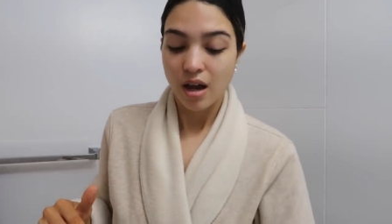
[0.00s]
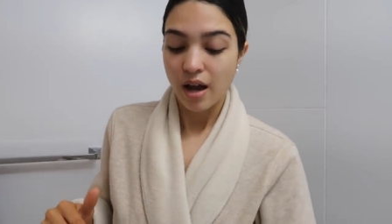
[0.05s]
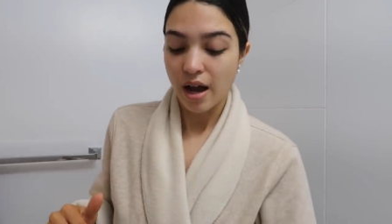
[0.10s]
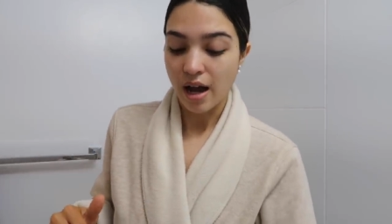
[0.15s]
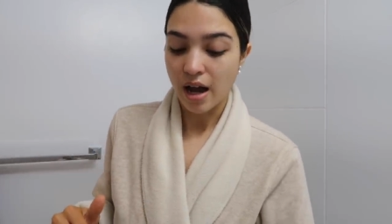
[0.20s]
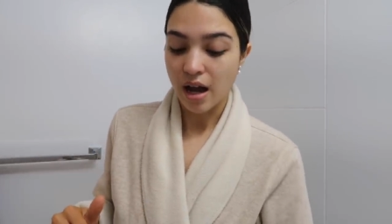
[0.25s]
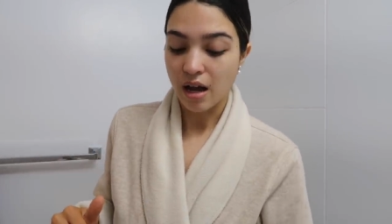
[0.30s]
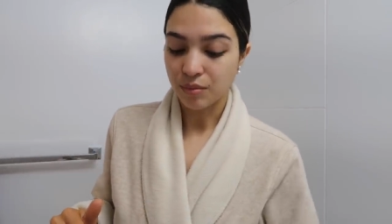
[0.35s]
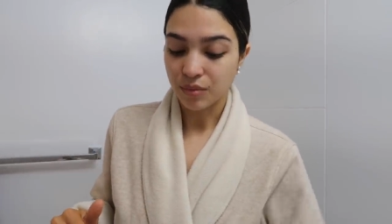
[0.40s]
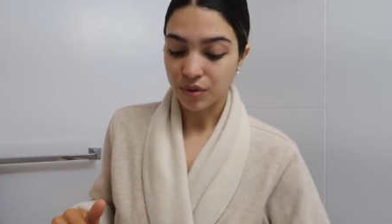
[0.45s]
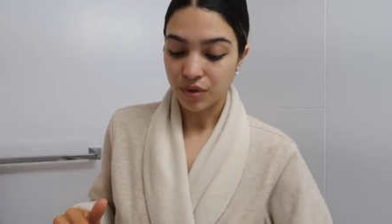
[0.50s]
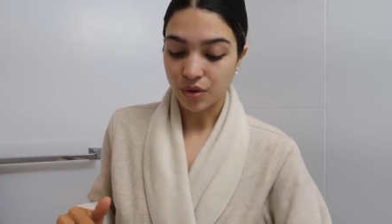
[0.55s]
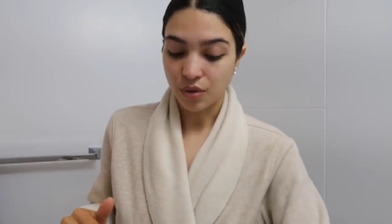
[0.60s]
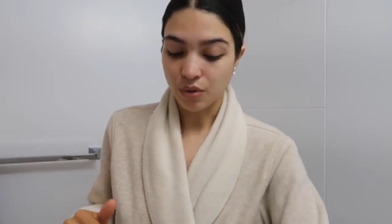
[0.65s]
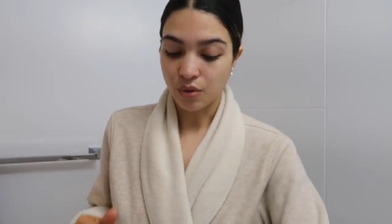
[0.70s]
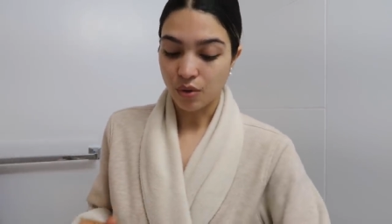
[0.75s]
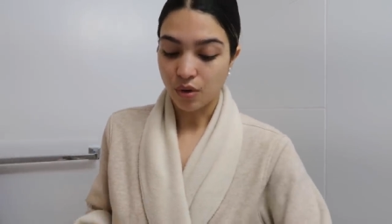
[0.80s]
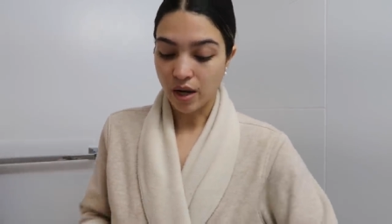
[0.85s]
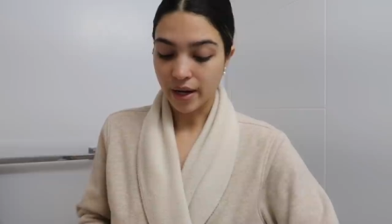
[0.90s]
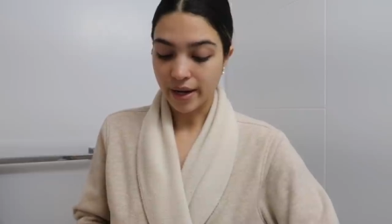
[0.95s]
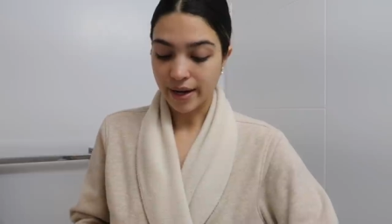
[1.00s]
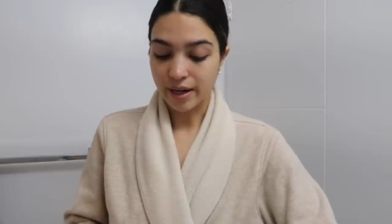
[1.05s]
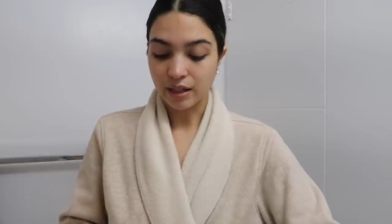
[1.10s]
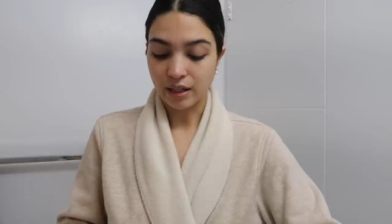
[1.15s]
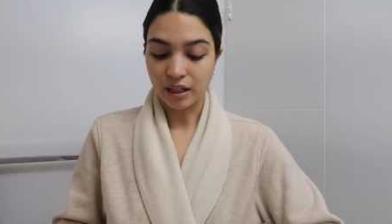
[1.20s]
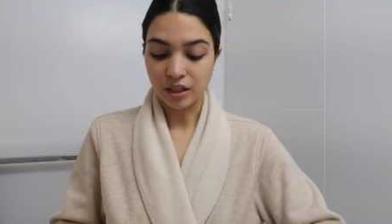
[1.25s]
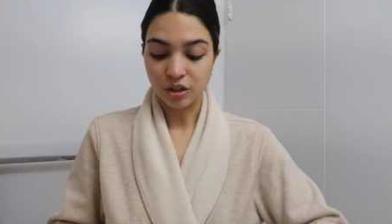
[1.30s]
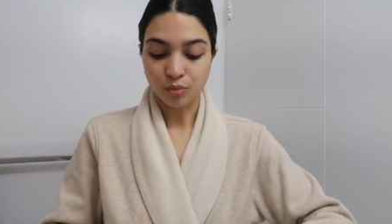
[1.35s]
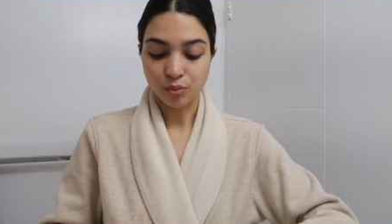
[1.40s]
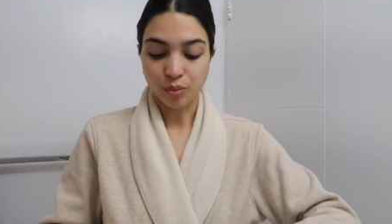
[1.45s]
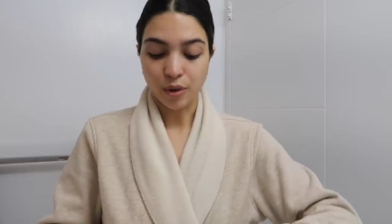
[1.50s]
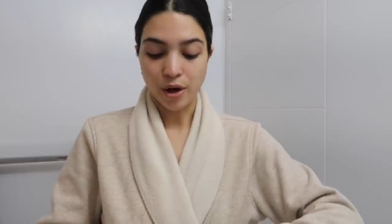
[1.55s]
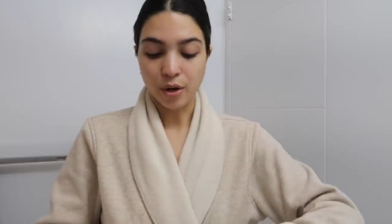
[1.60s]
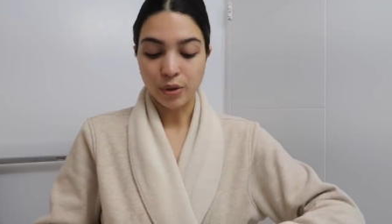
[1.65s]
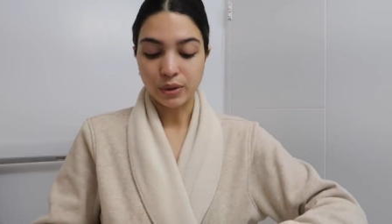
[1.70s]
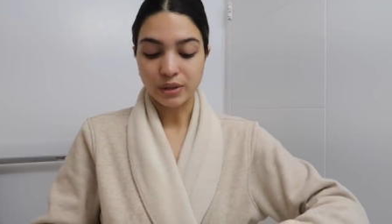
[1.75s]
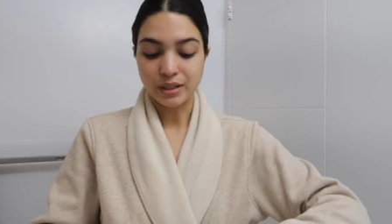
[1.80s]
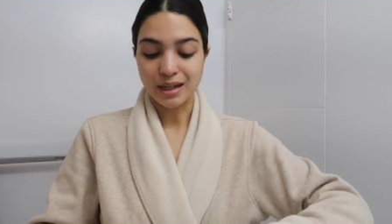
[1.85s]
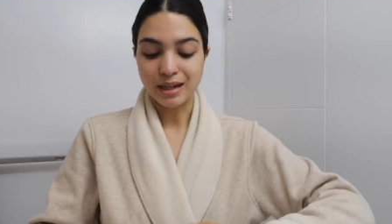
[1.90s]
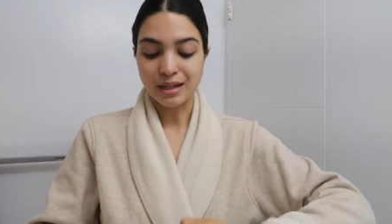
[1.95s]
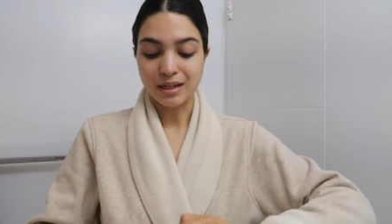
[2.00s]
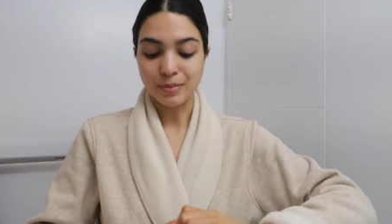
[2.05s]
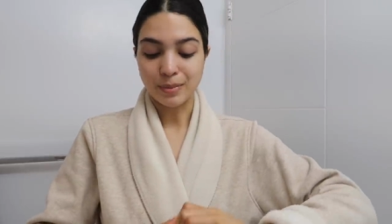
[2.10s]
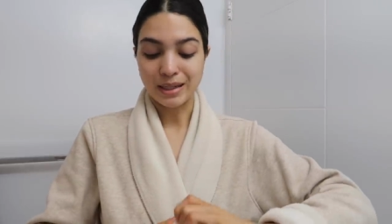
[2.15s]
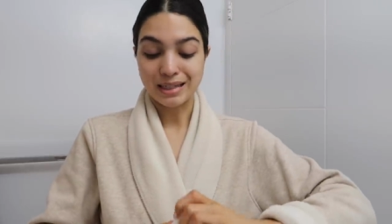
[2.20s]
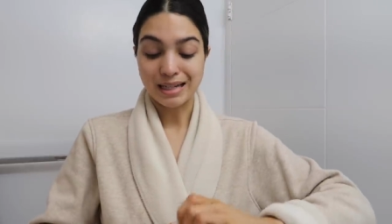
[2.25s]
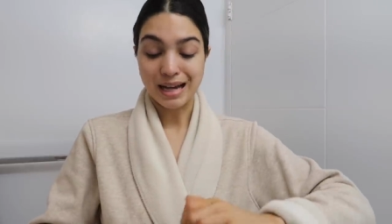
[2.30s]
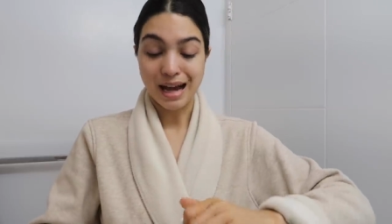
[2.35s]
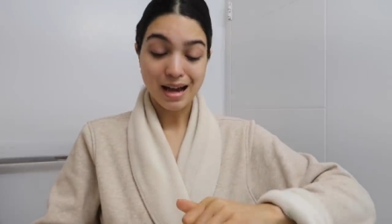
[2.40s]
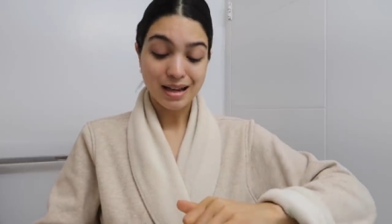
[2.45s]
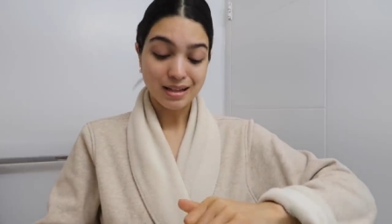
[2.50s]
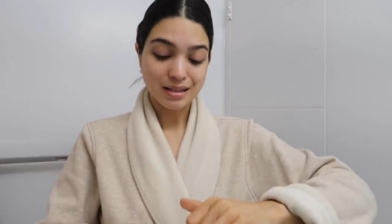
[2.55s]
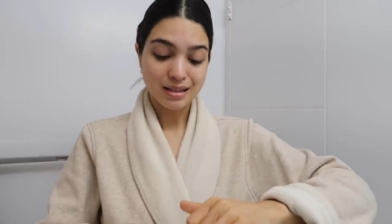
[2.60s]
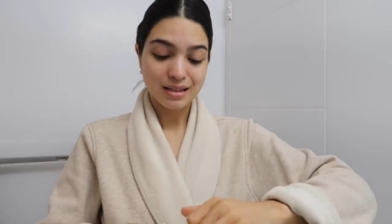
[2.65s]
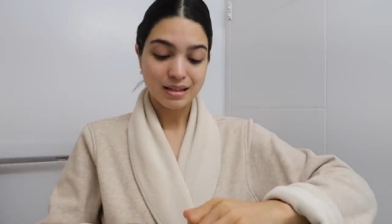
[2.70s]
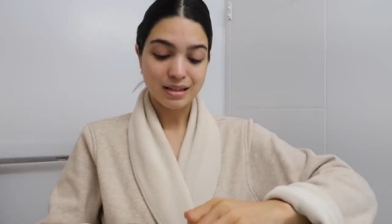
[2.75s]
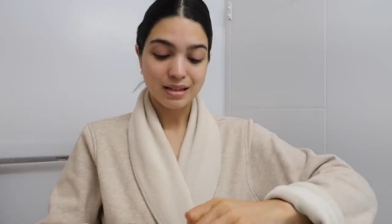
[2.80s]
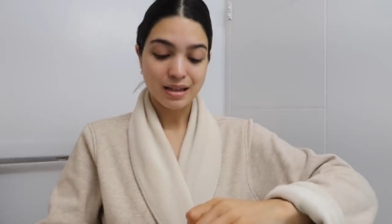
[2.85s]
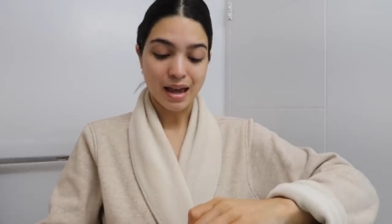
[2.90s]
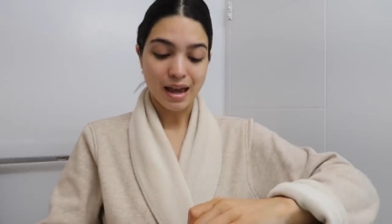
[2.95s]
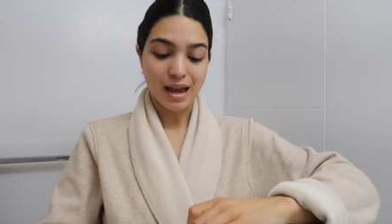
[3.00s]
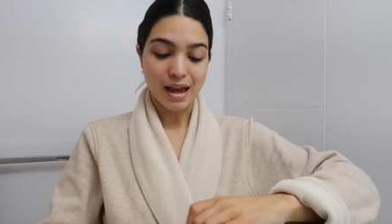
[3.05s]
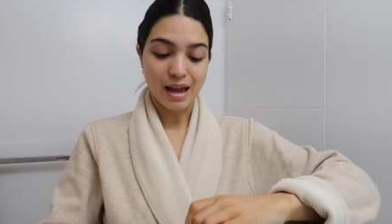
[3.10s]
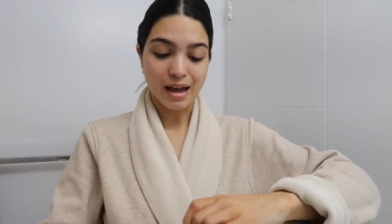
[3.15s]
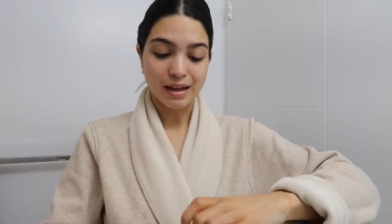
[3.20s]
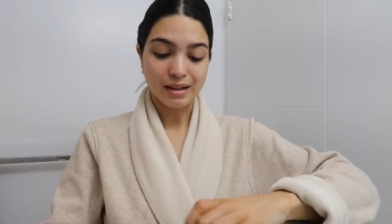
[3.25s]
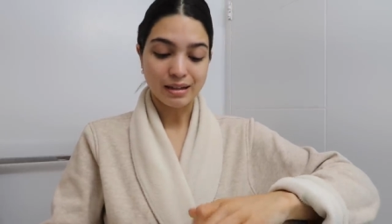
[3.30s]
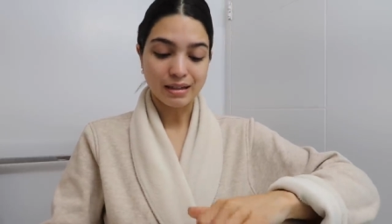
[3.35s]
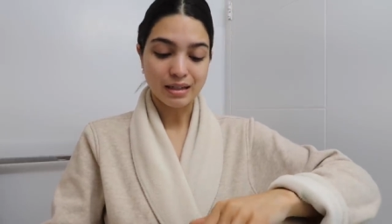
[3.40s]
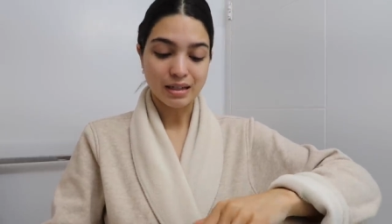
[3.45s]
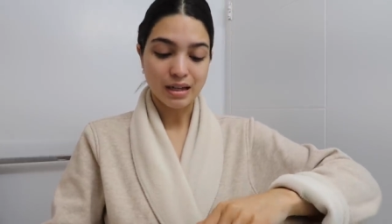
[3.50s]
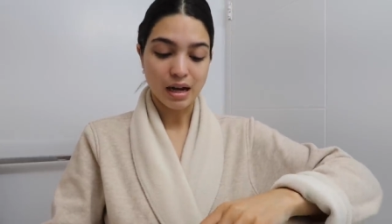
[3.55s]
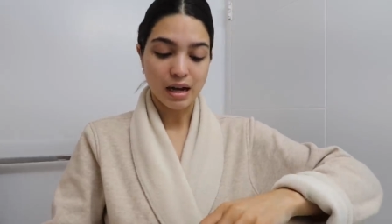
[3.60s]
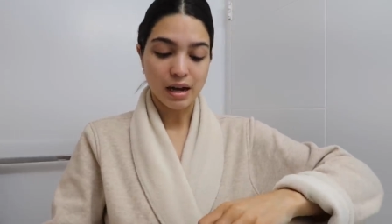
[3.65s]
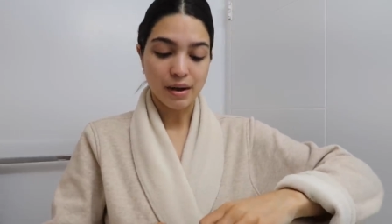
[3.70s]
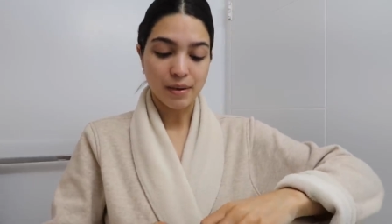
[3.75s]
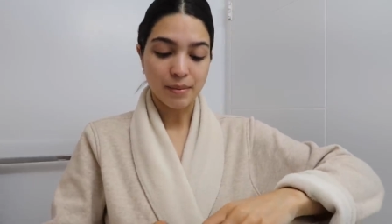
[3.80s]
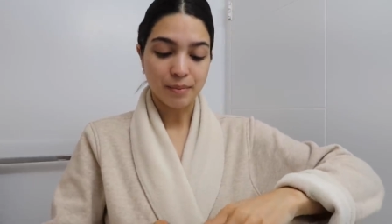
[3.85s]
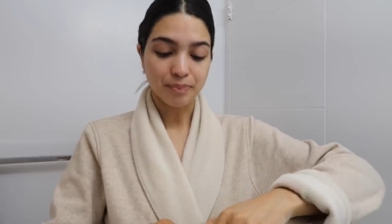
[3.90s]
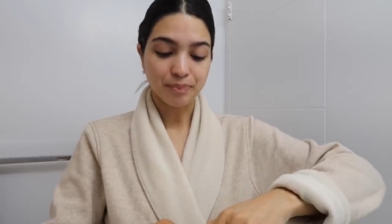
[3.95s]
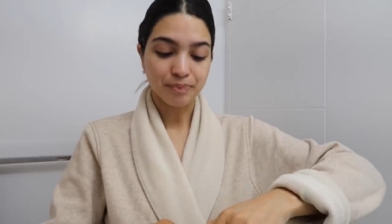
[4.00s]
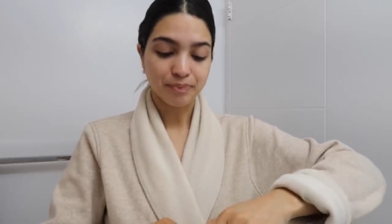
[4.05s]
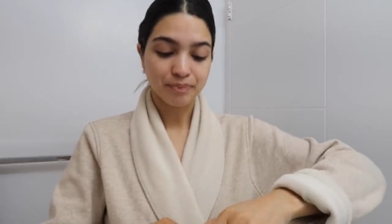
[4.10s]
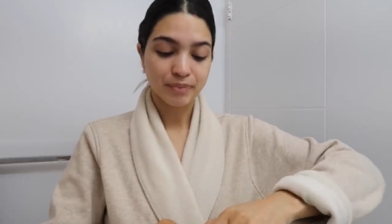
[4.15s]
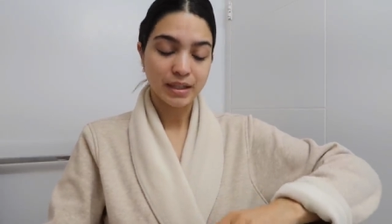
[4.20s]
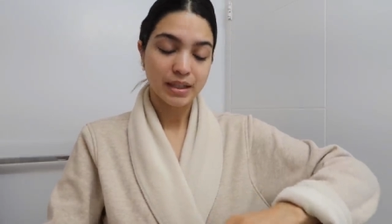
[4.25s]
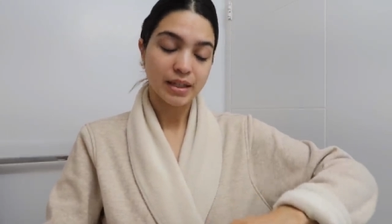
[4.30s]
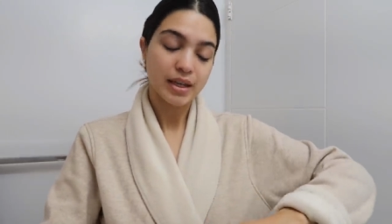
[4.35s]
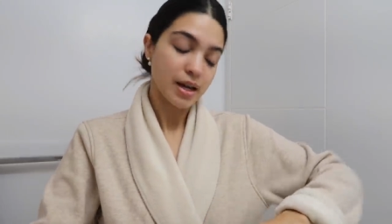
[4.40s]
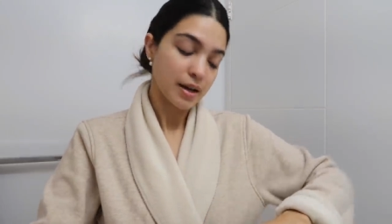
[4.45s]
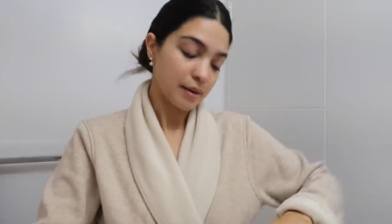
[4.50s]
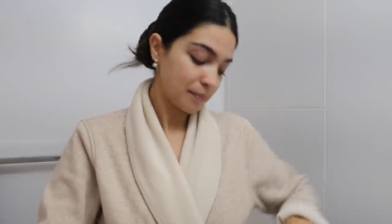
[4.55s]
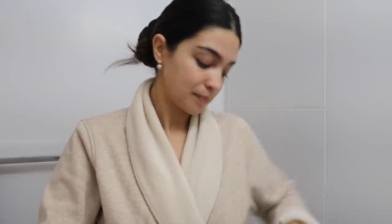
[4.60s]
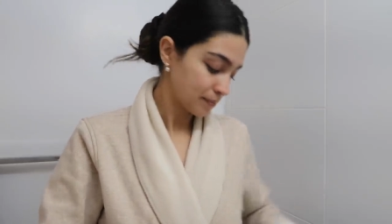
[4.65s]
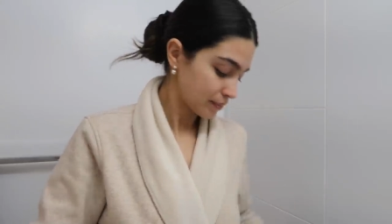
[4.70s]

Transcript: Um, so I kind of like to prioritize my tasks and um, yeah.